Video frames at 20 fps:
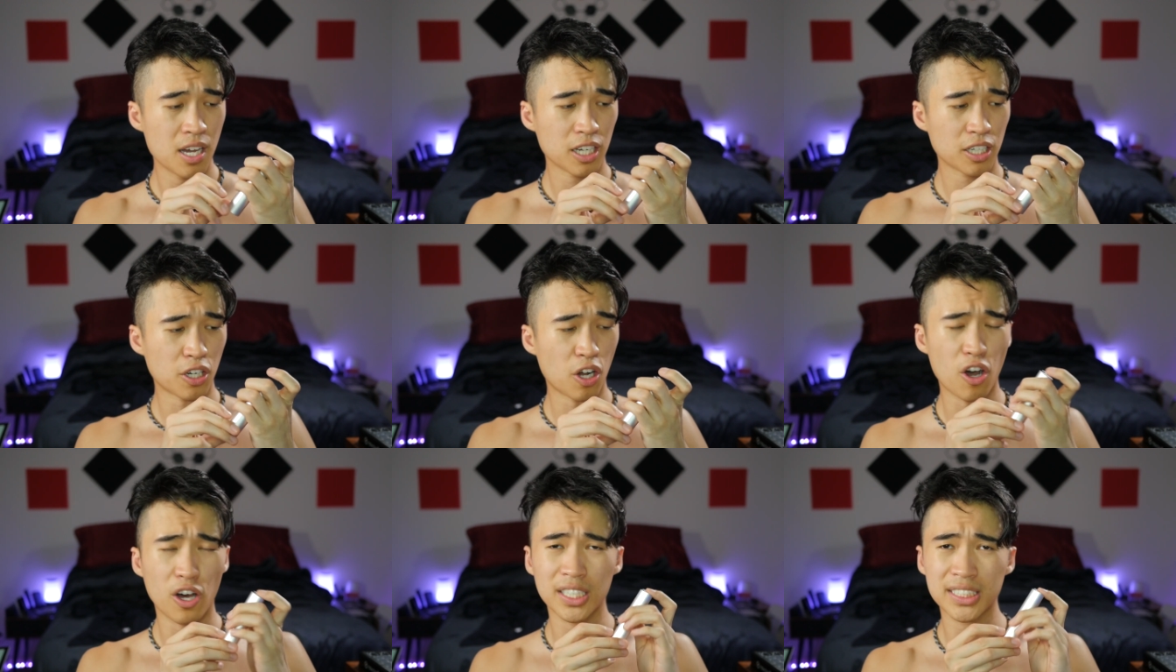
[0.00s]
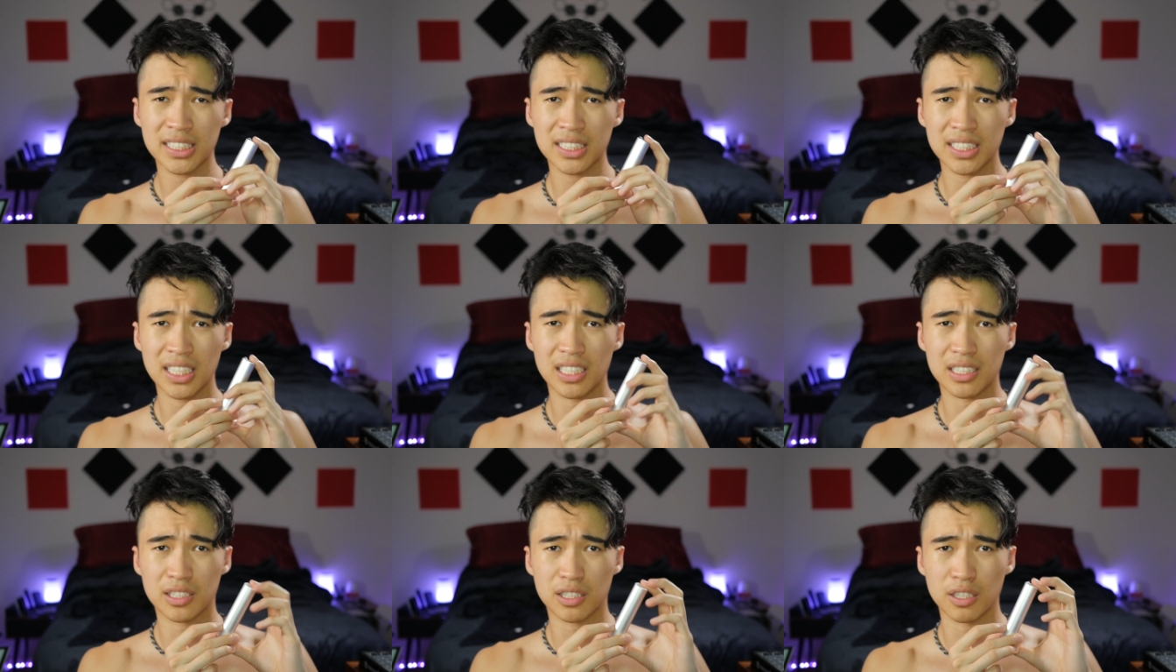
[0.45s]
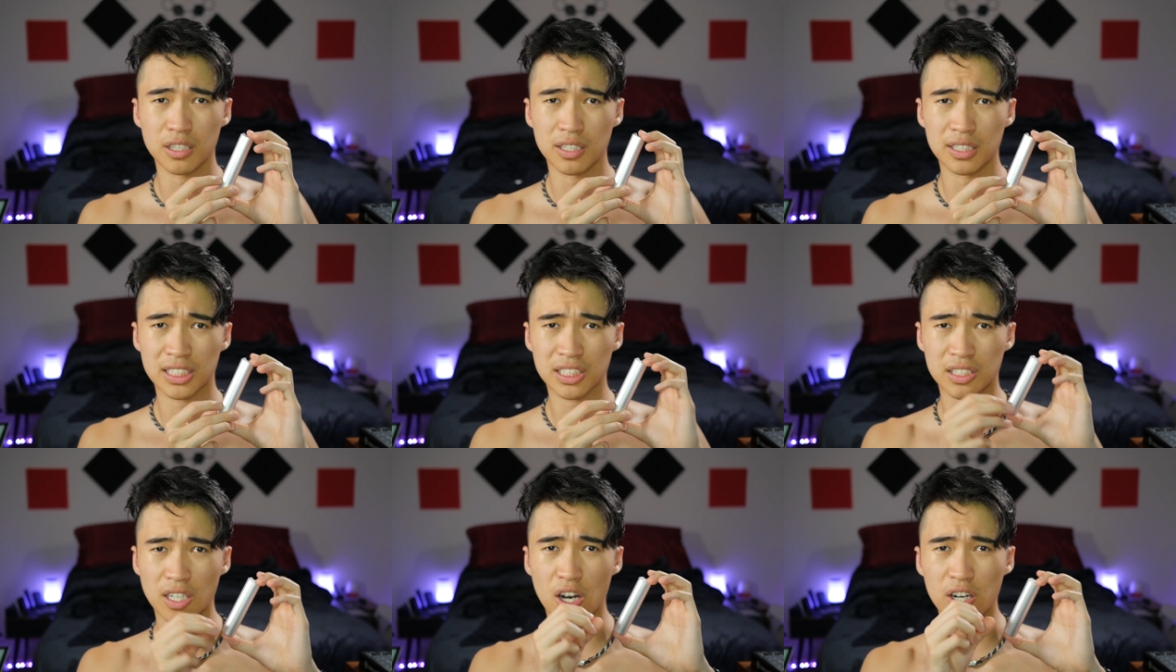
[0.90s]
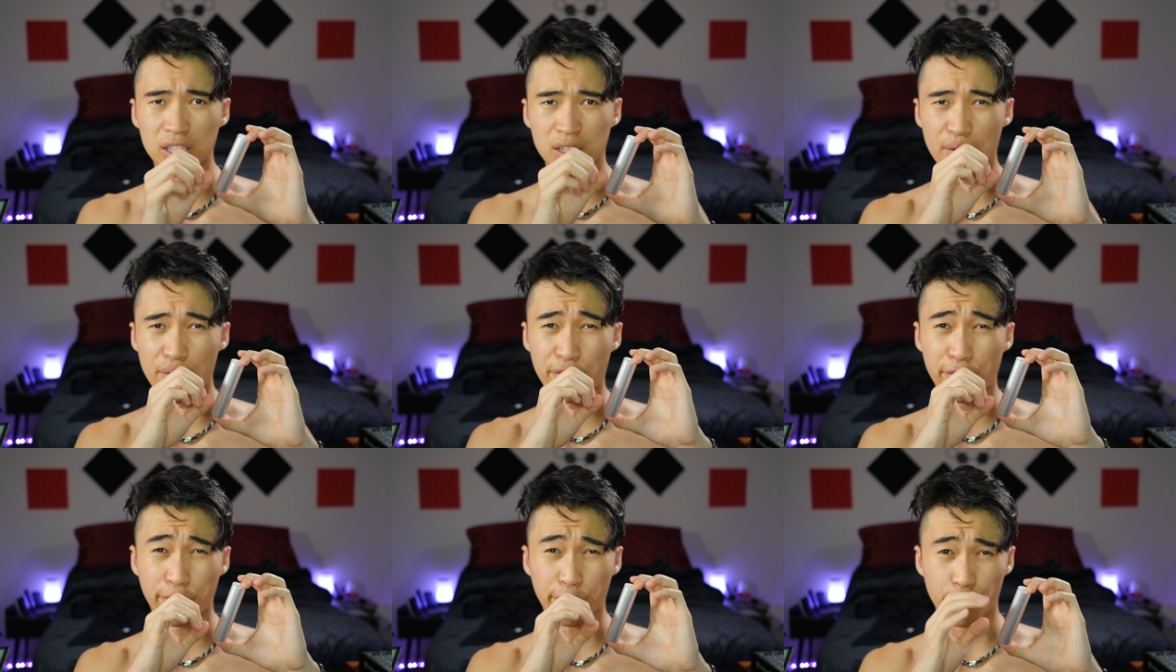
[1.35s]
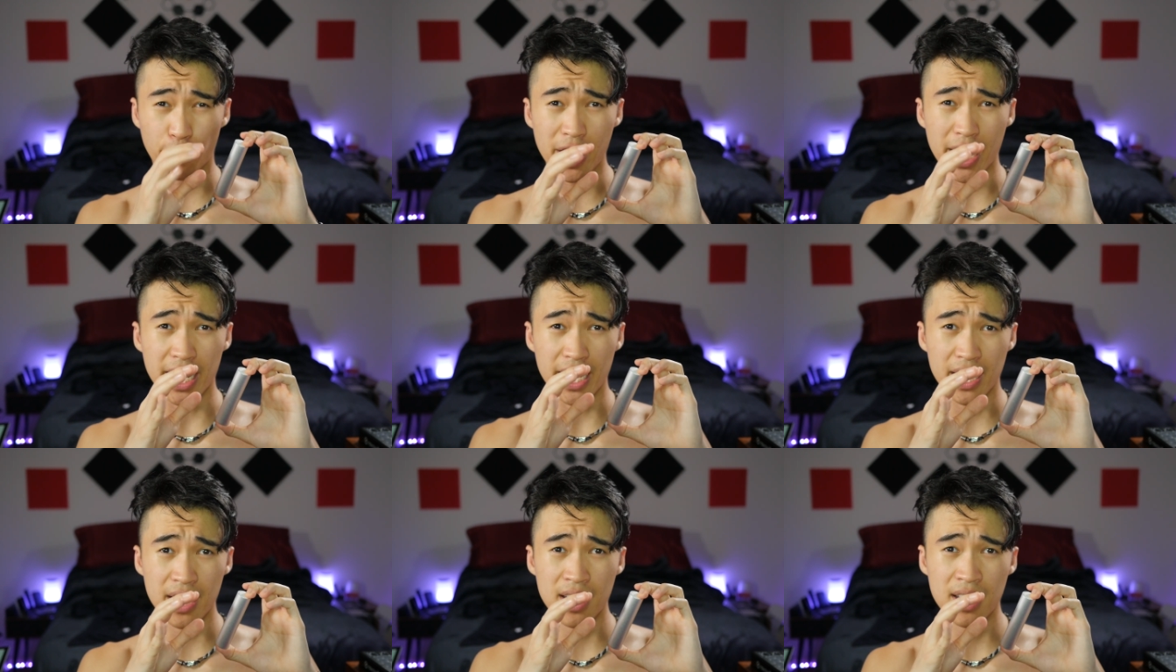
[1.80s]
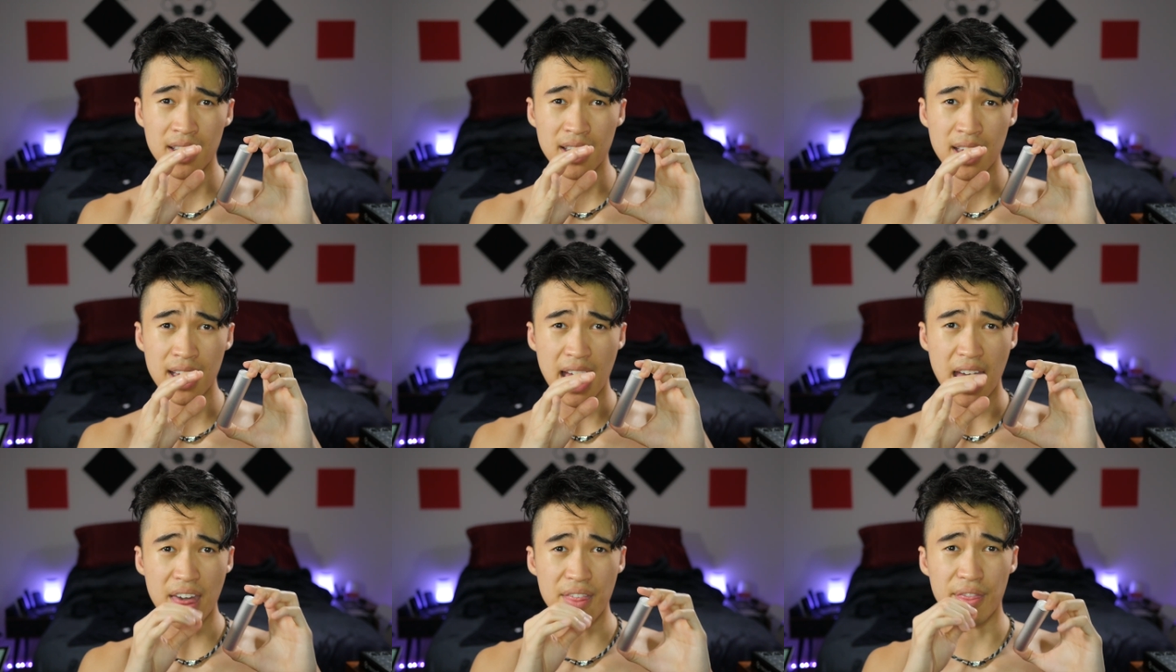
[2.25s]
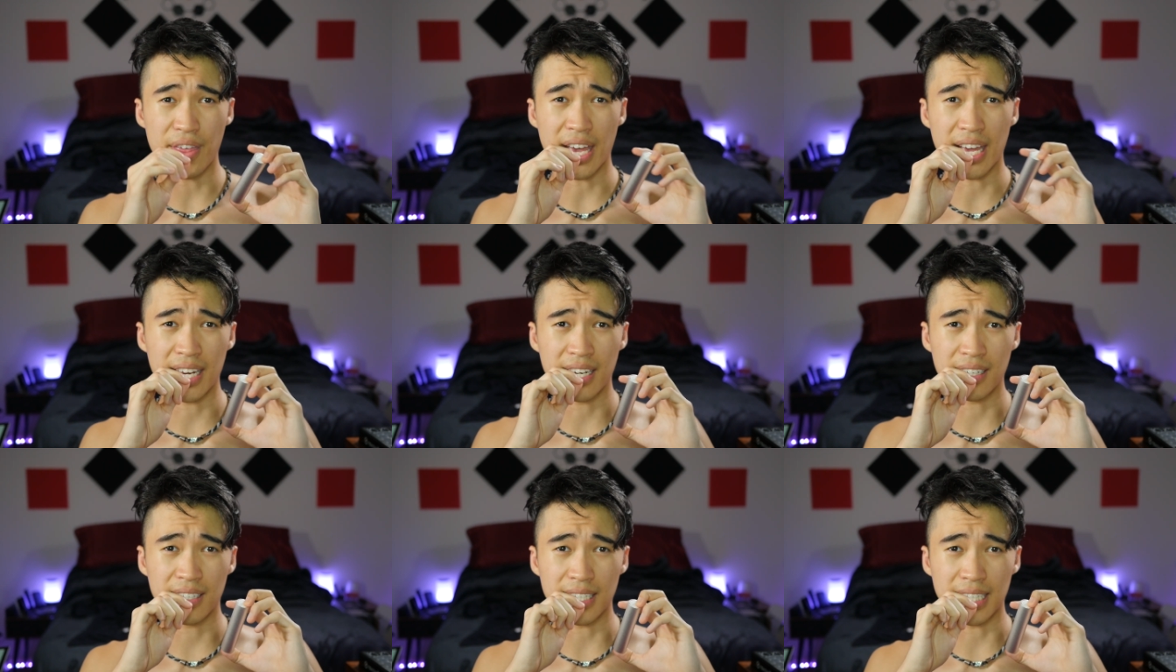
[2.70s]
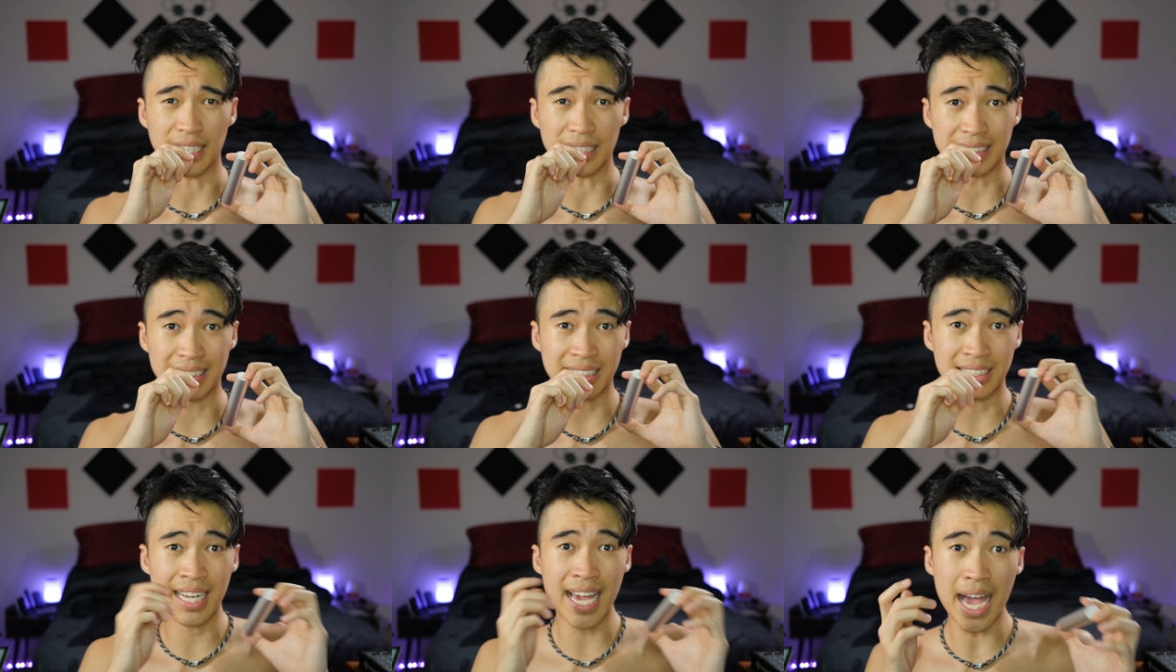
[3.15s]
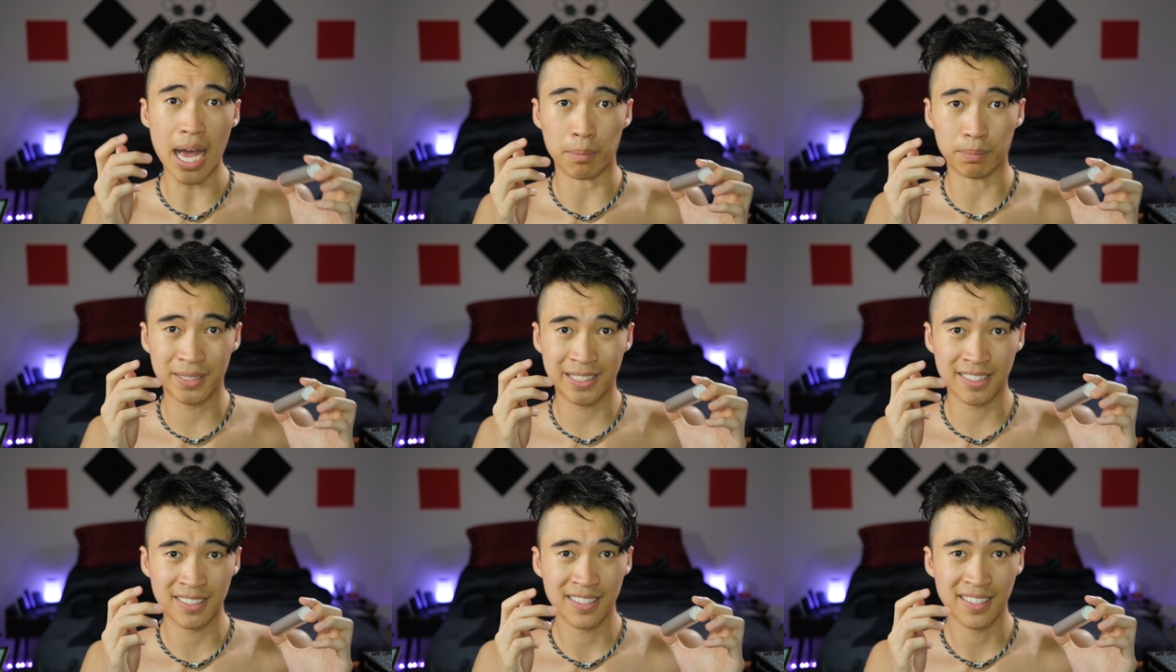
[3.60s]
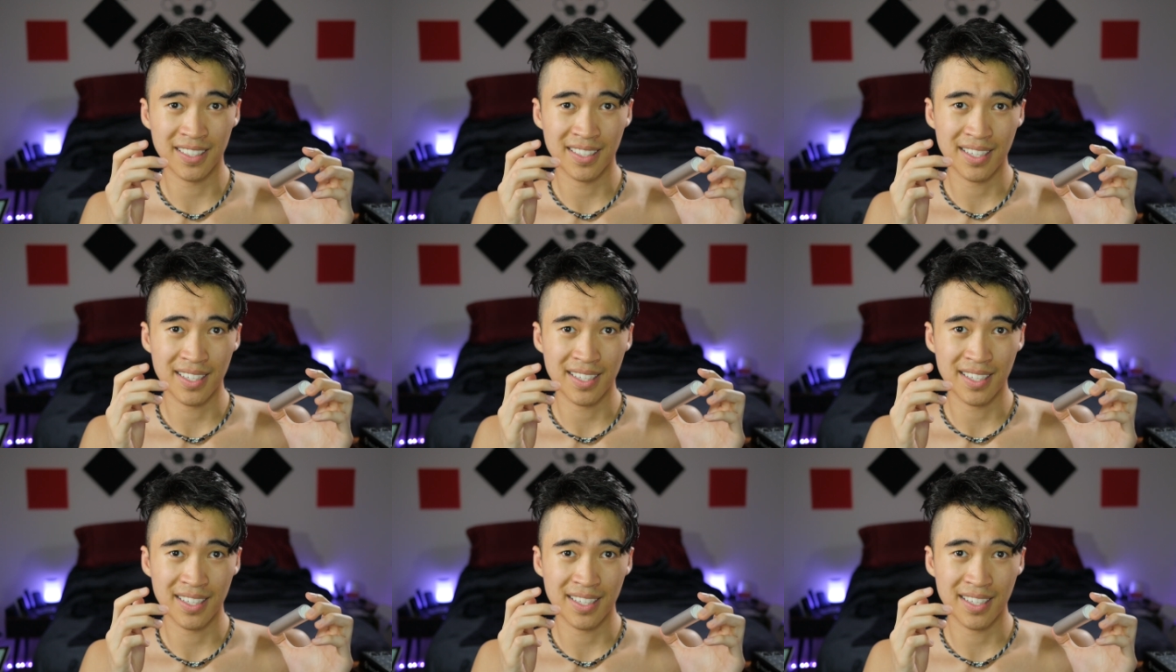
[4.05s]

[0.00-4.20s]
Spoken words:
causes it to start to fray, and then it snaps.